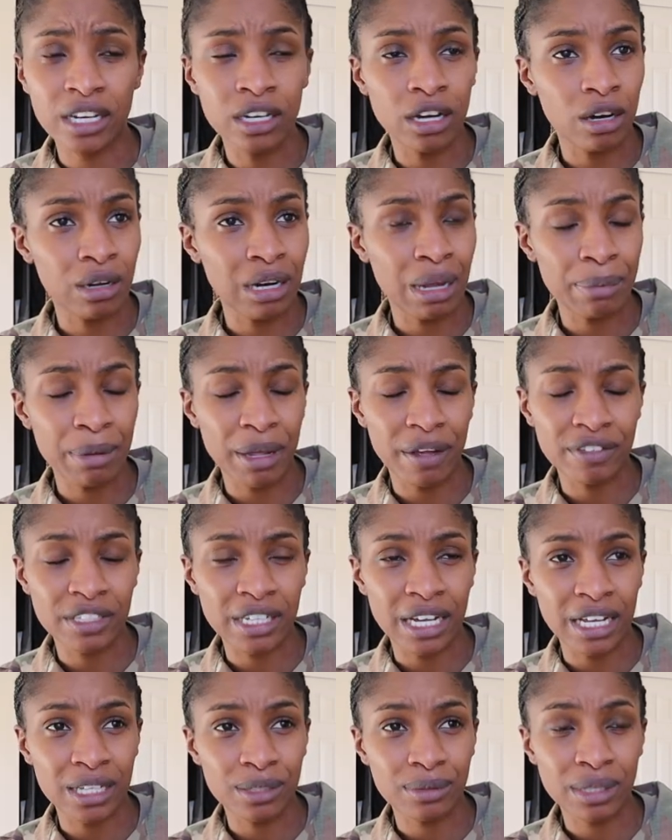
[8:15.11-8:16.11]
No, not PF
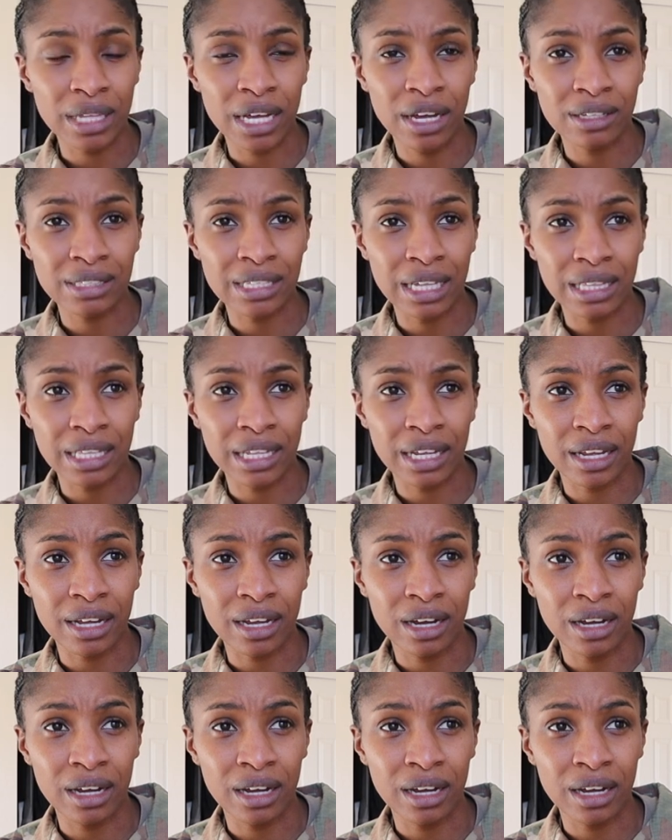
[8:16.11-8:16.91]
Chang's. What the hell is that thing?